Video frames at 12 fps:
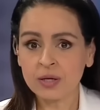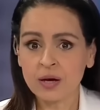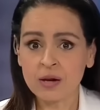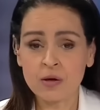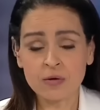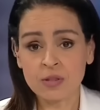
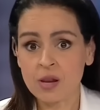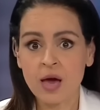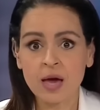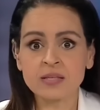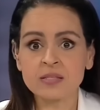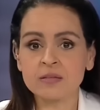along the
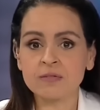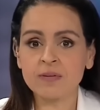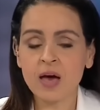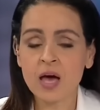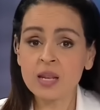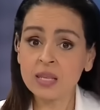likes of
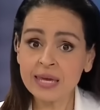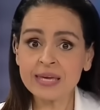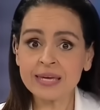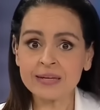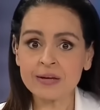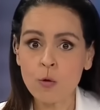uh,
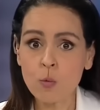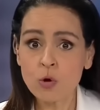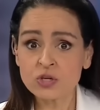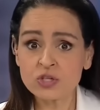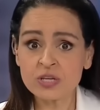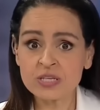Lincoln,
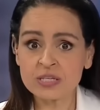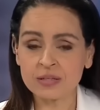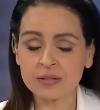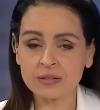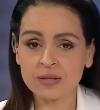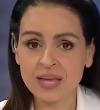
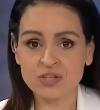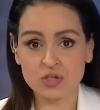Washington and